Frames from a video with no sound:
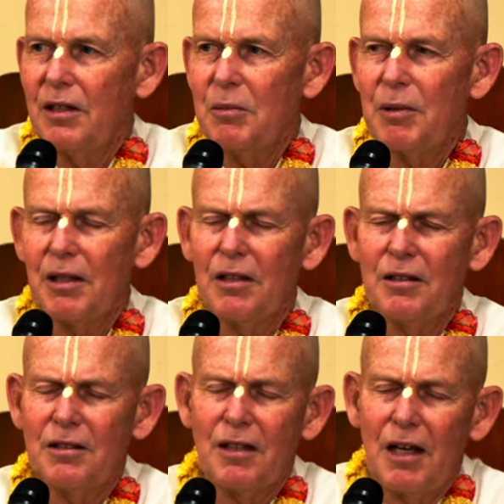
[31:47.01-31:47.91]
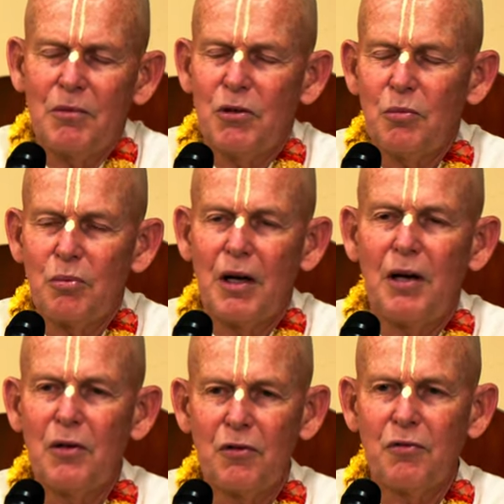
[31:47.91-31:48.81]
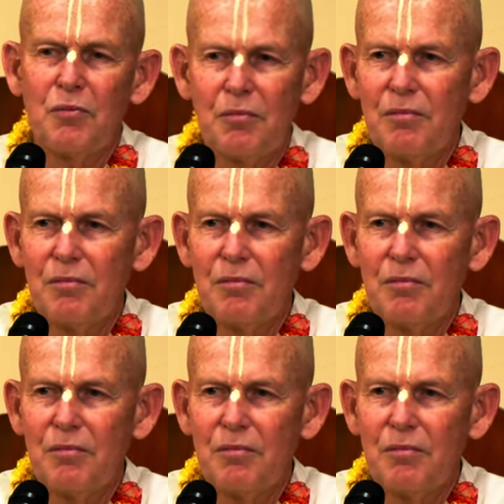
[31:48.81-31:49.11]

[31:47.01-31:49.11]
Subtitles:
It's because I'm too proud of